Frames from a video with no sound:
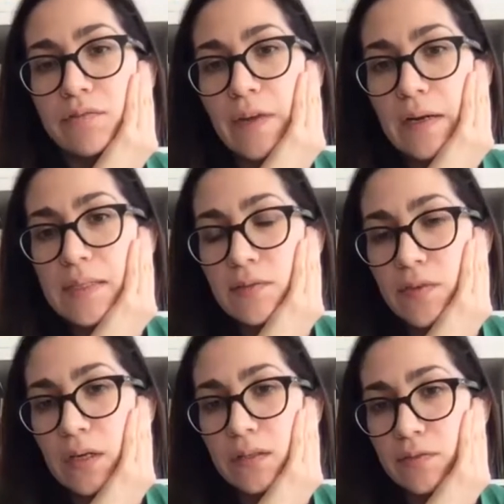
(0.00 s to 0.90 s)
very
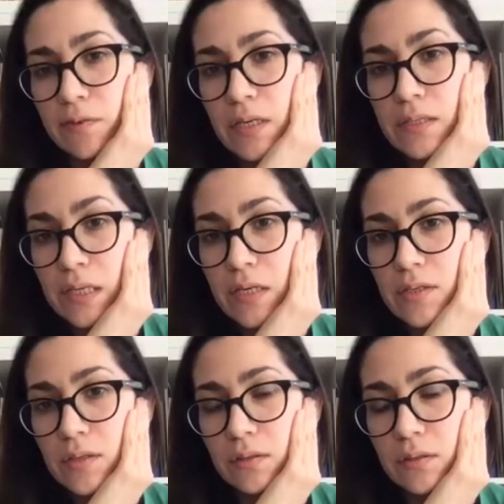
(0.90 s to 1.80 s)
severe
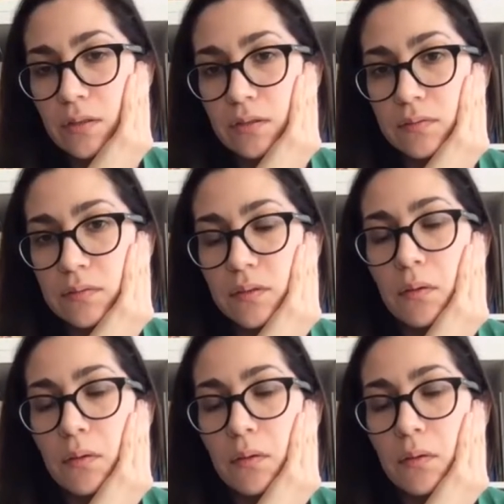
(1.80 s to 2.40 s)
deforestation on the coast,